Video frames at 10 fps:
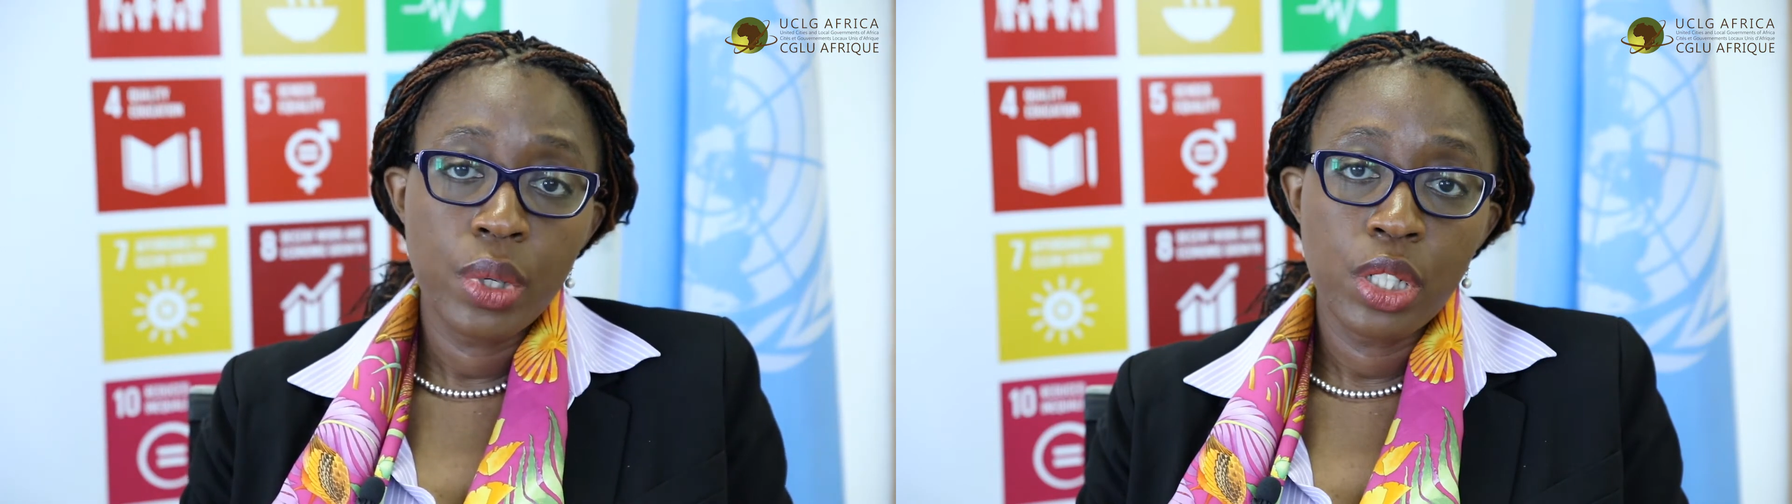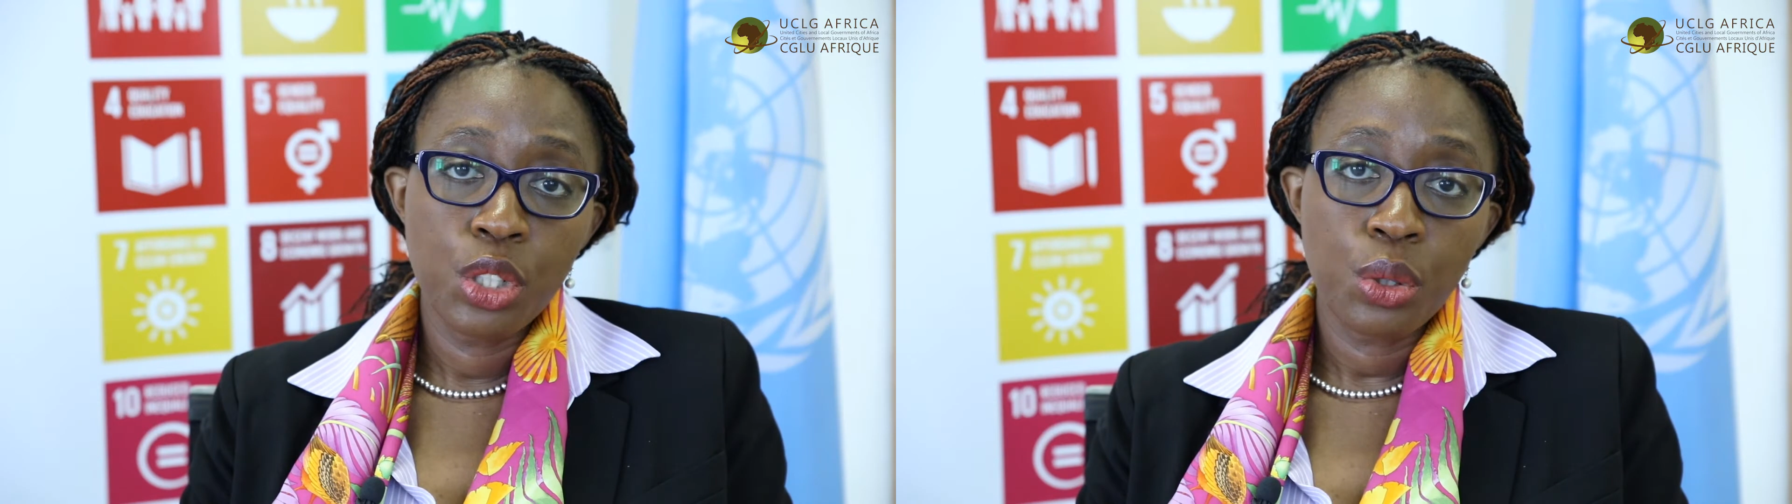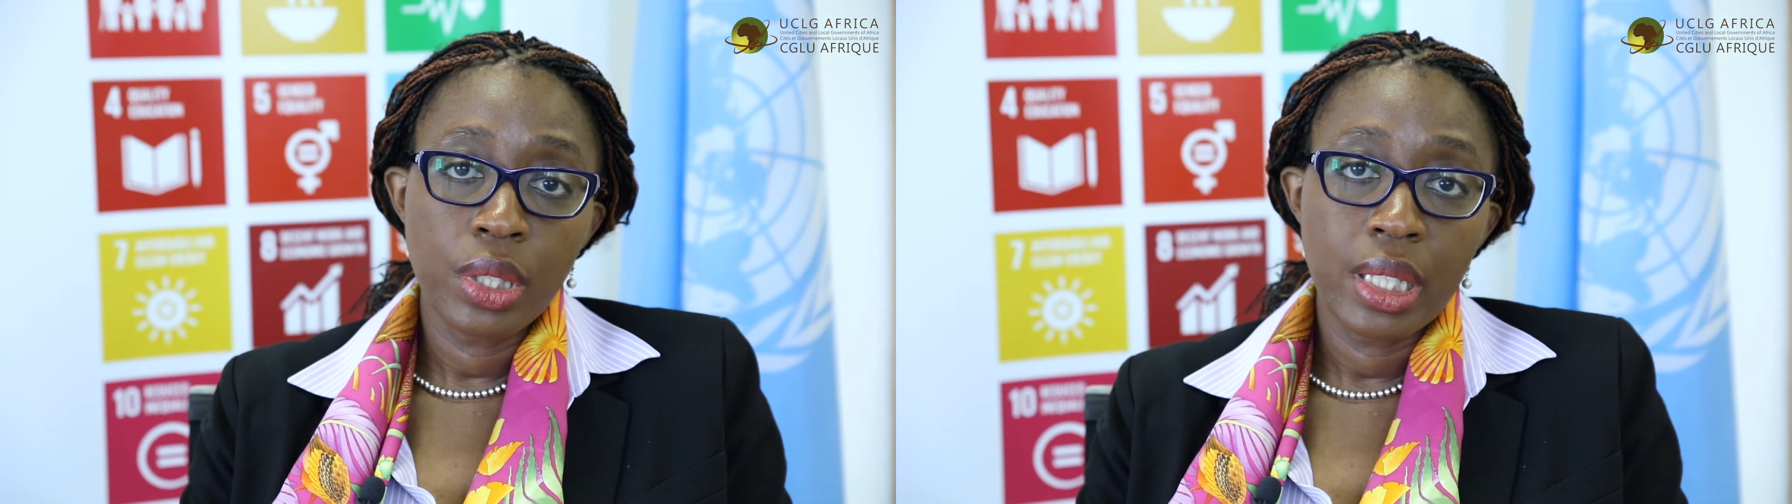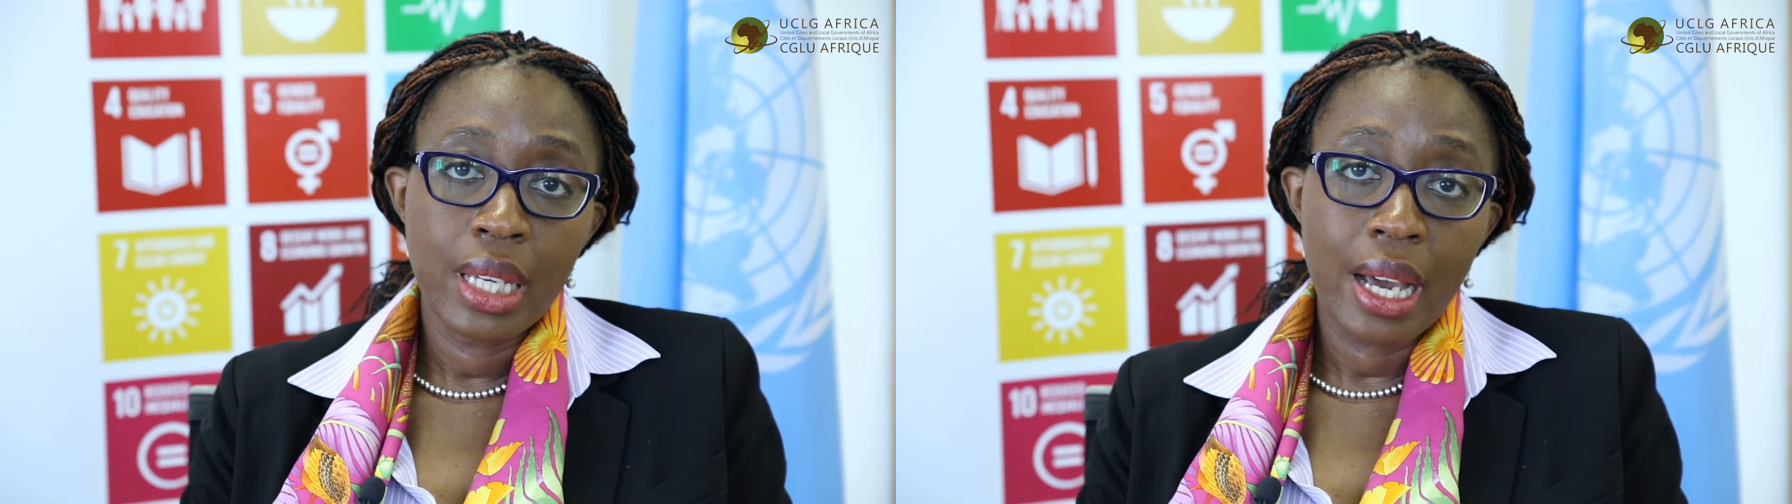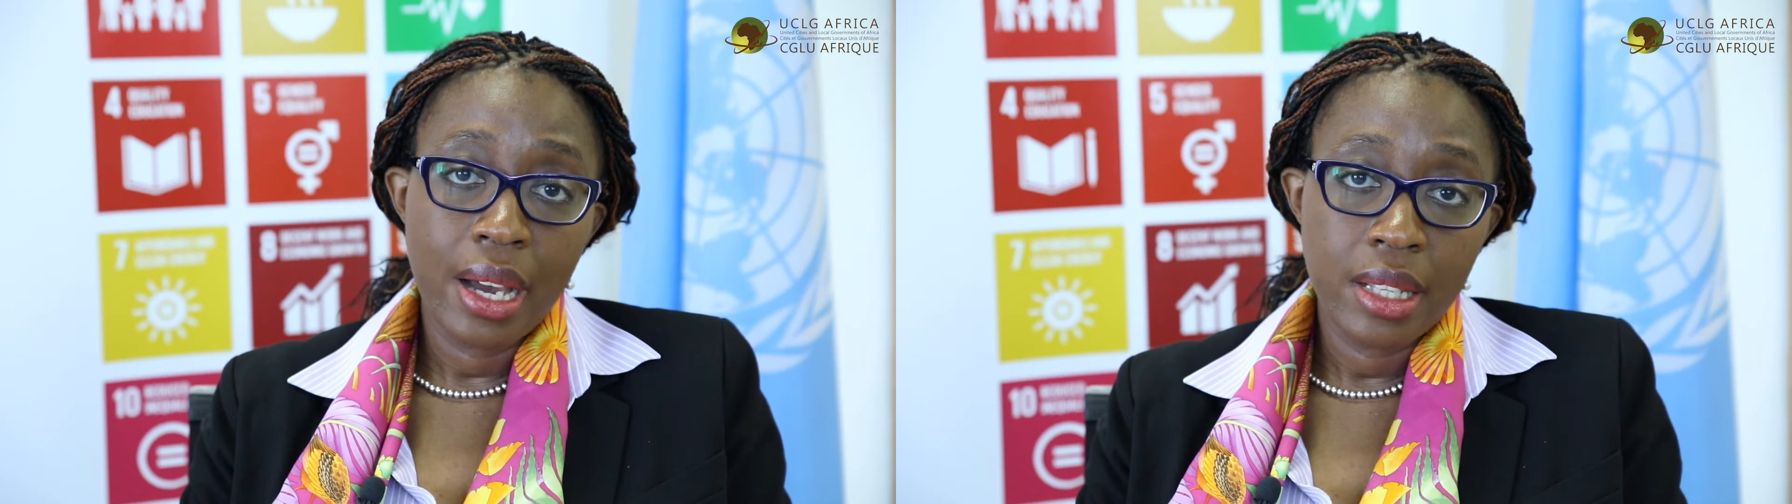to ensure that
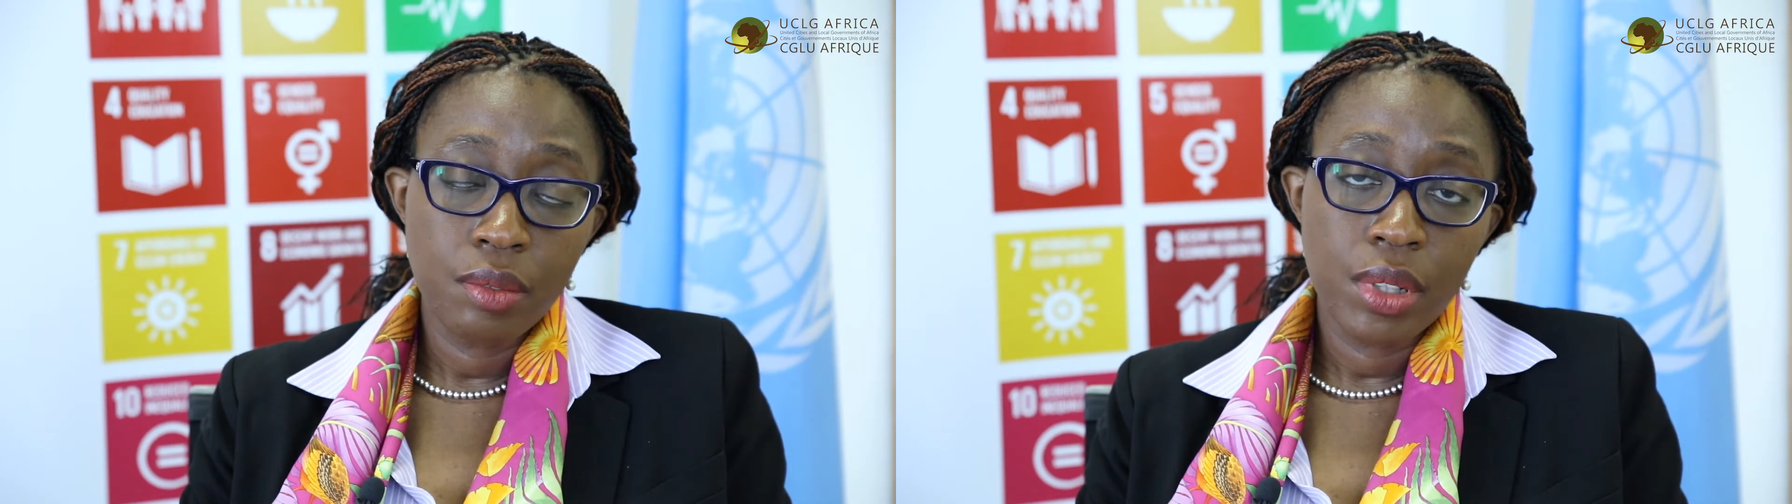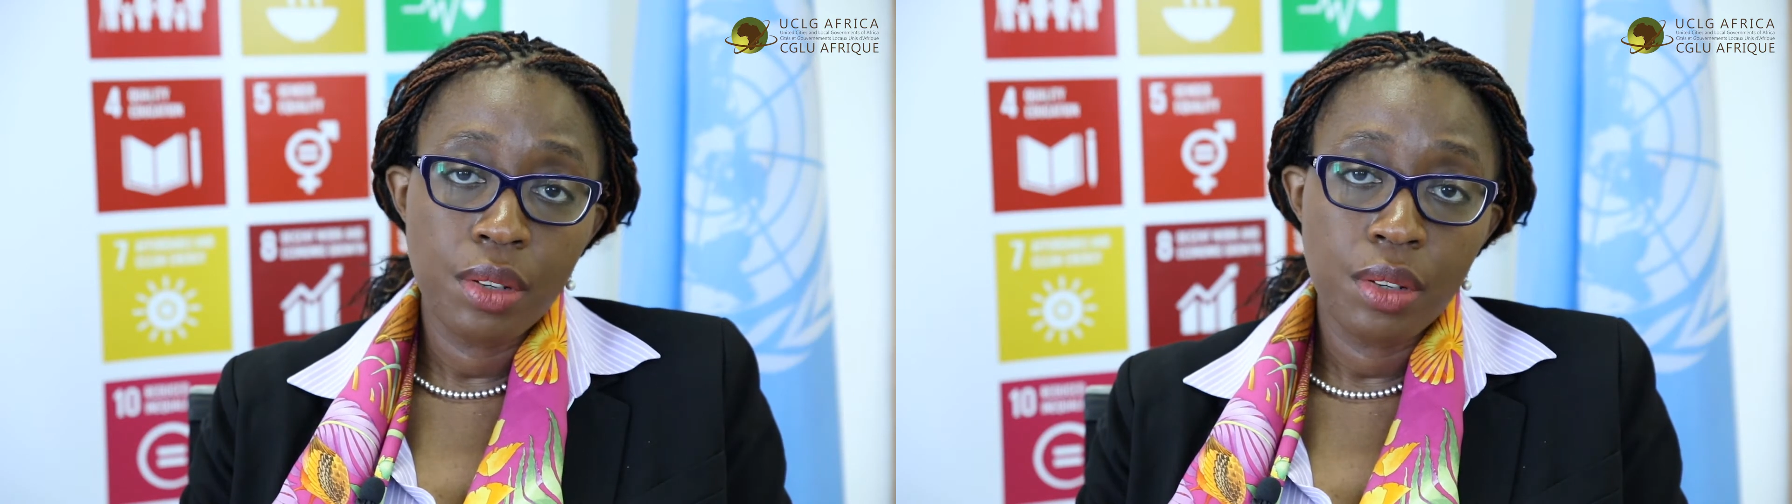the kinds of